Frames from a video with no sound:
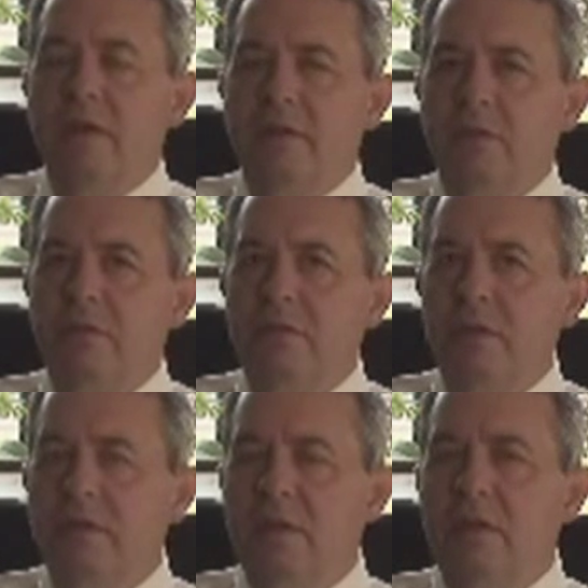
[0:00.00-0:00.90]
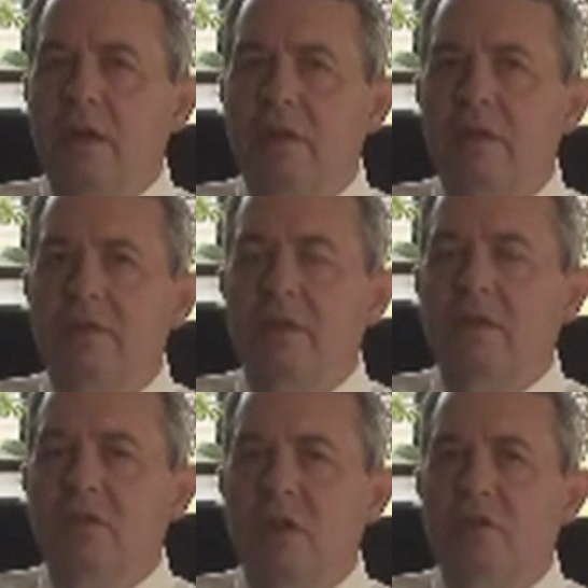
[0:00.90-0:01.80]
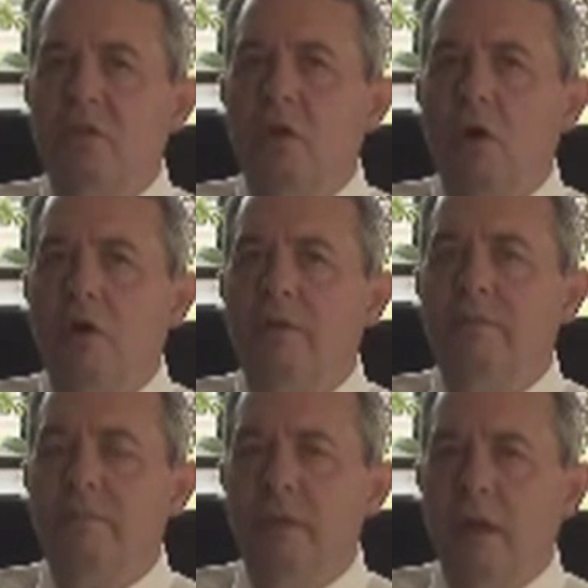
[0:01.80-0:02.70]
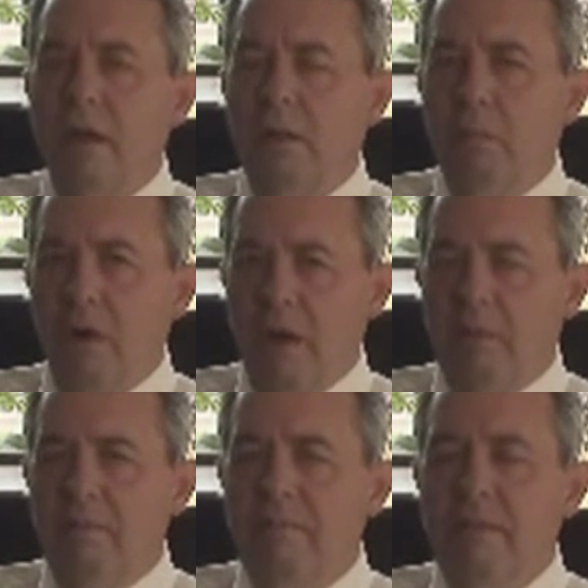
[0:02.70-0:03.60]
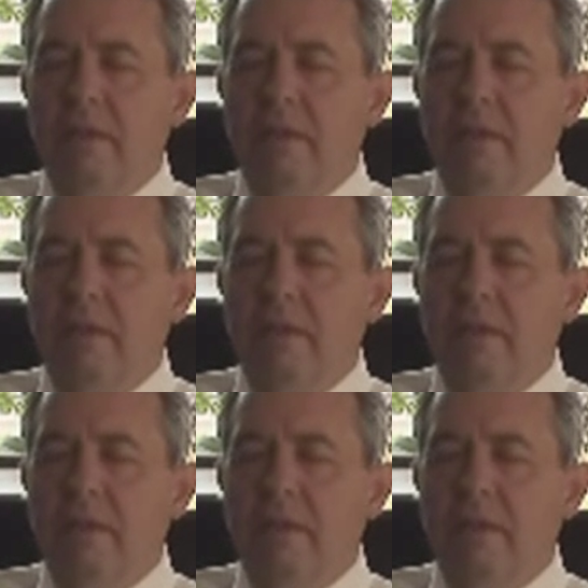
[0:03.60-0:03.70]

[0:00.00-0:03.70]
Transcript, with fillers: vessels is another is a congenital heart uh, problem,